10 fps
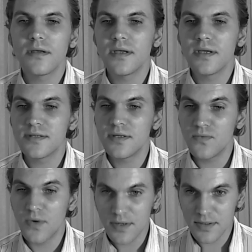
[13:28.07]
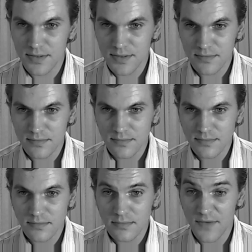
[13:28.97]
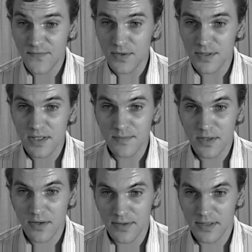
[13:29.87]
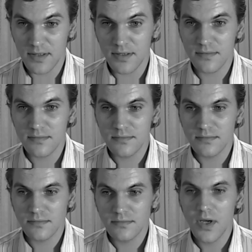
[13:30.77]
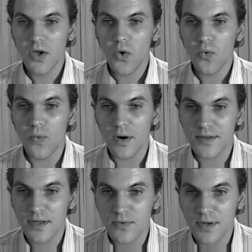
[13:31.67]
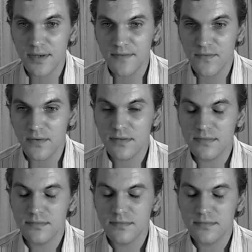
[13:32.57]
is the workers at Fukushima currently, what are they working for?